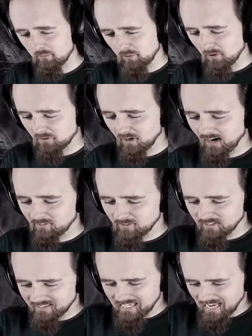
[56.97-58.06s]
broke off
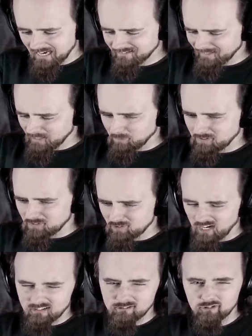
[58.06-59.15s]
and the axe head was
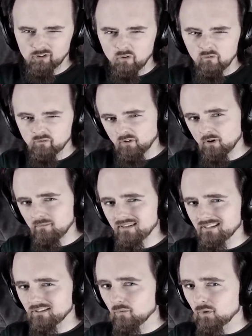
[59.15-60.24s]
stuck so
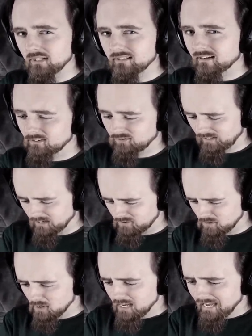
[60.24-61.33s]
firmly in the wood that I decided to